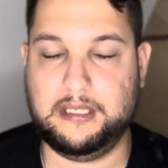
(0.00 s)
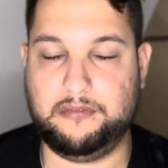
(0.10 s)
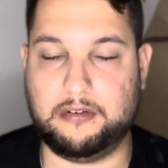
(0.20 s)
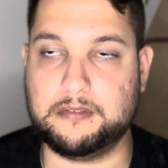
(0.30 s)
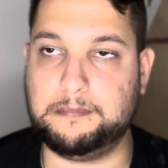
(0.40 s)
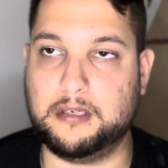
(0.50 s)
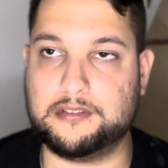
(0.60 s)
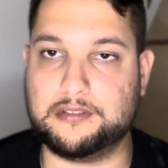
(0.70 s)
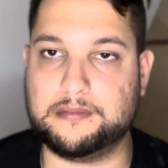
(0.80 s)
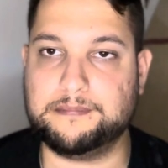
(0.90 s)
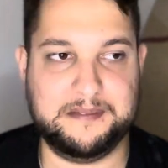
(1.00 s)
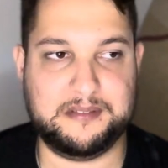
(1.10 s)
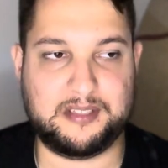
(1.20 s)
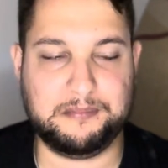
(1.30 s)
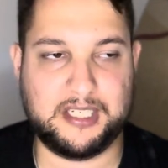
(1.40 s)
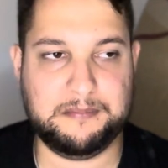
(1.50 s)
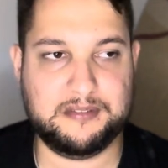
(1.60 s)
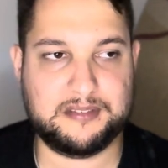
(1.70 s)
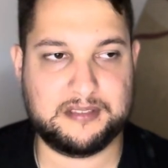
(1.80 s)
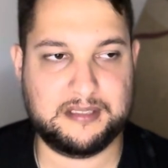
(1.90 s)
from the person.
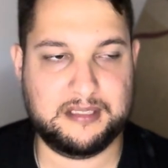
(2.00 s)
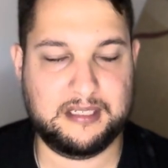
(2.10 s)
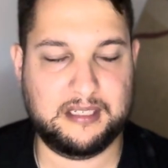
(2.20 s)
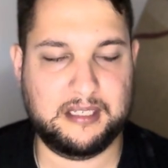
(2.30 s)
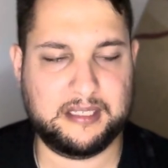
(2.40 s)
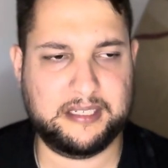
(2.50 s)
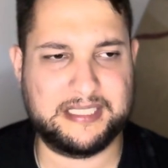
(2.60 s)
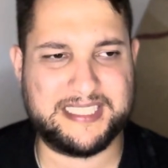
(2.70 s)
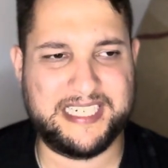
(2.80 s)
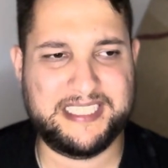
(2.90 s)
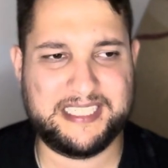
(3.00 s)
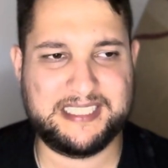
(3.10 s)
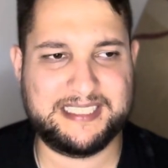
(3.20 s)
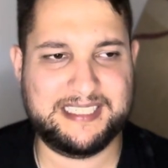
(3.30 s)
Sometimes I kind of